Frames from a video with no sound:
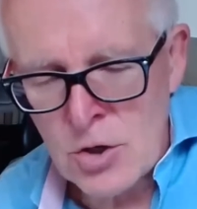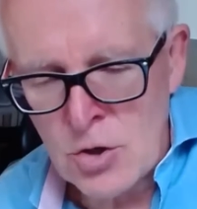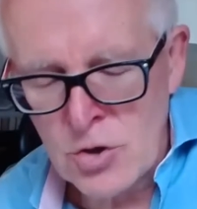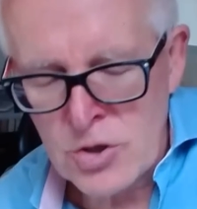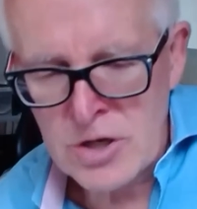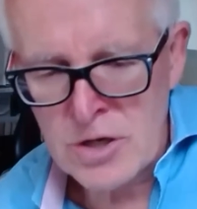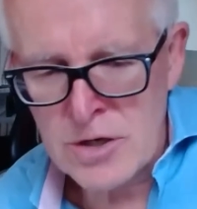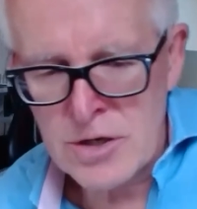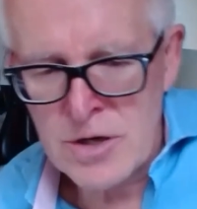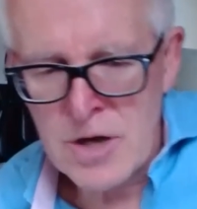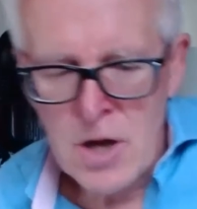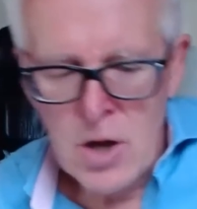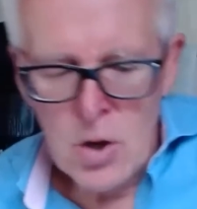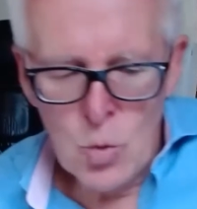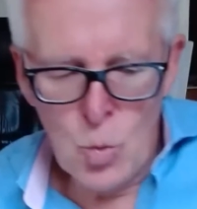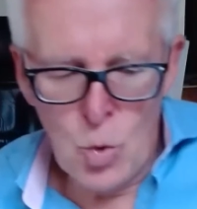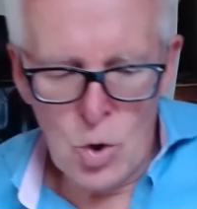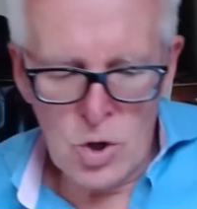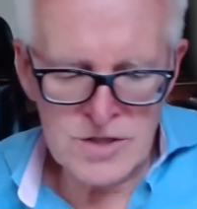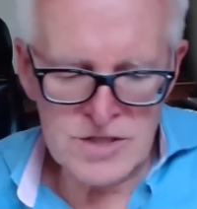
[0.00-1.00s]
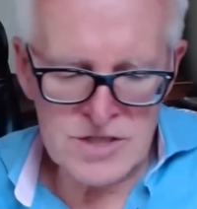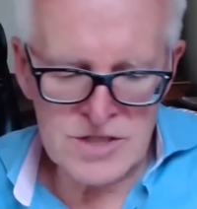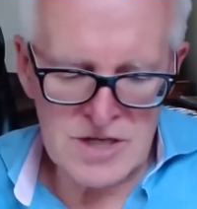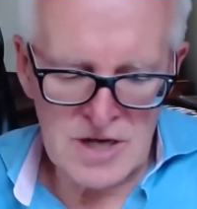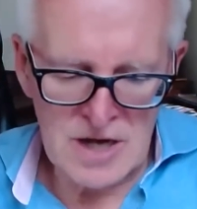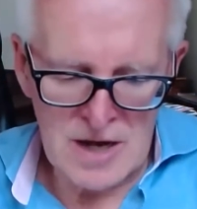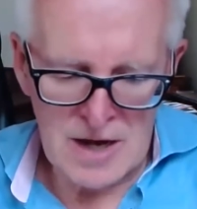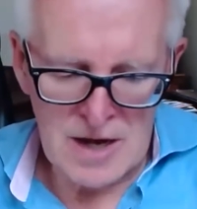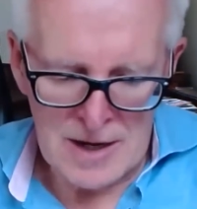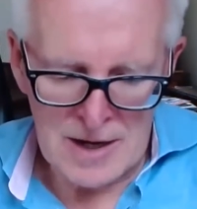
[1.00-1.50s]
look at what
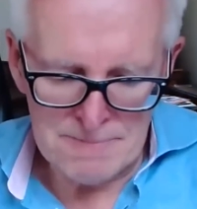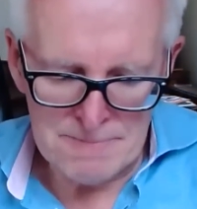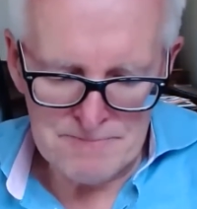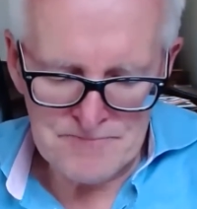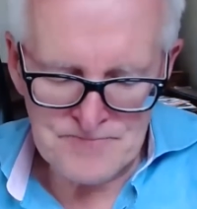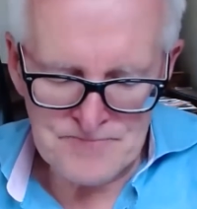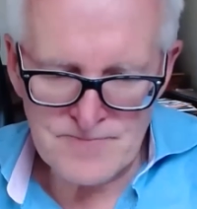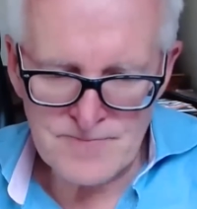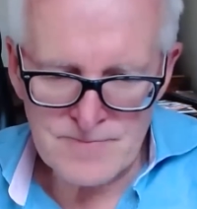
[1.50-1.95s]
um,